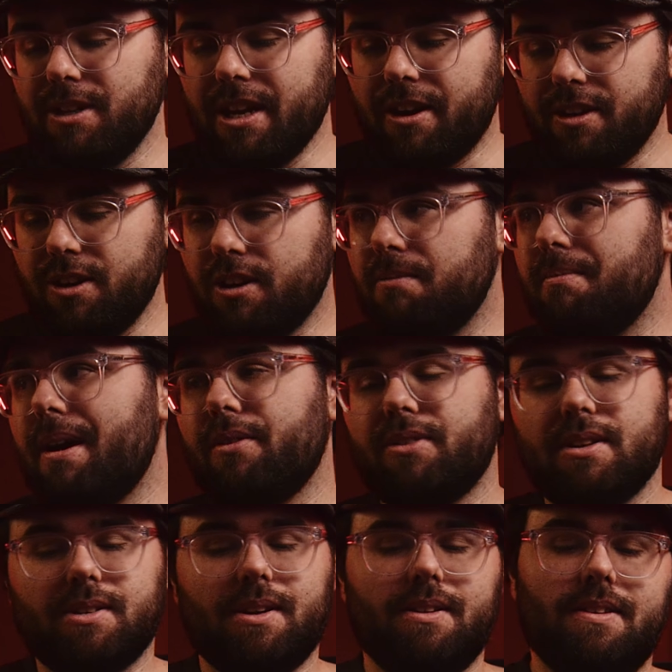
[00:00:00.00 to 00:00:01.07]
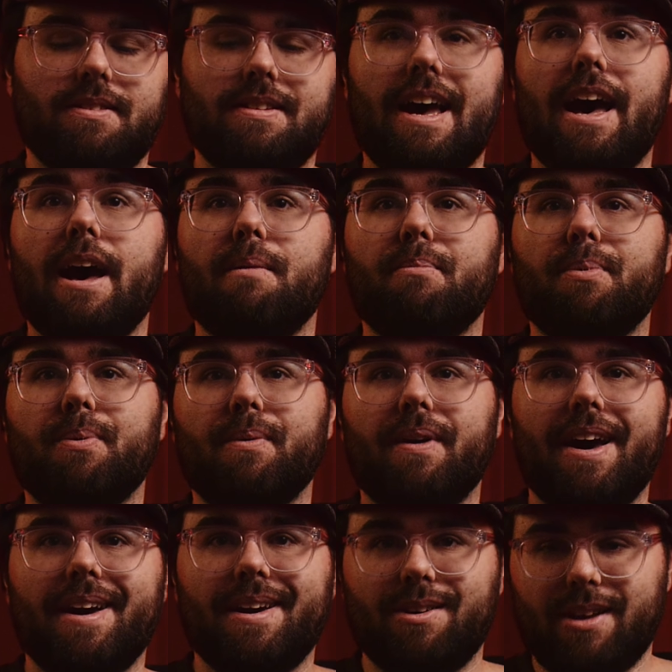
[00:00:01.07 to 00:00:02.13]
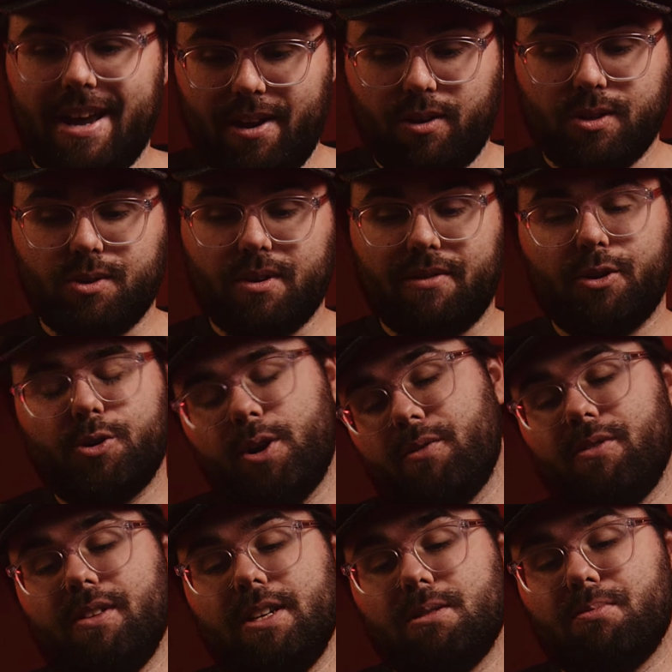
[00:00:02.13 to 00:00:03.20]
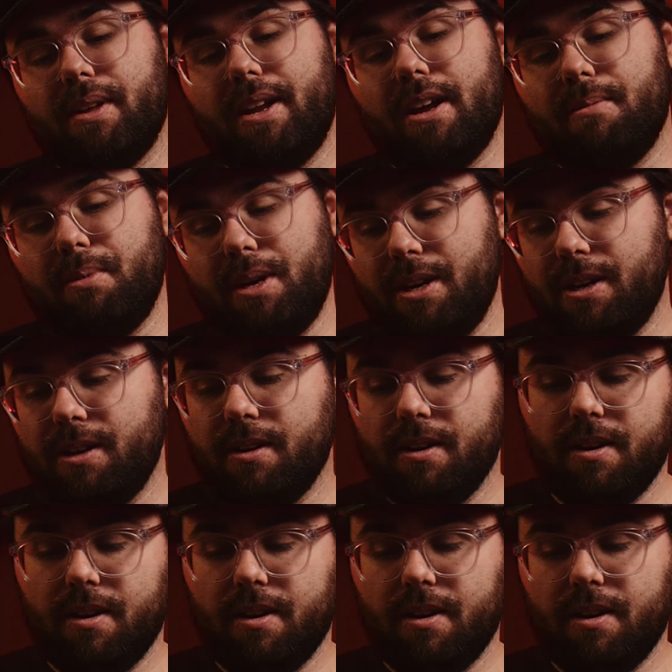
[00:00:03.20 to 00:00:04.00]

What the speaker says: You know, you could mount this on the top. I also have a quick release plate up here.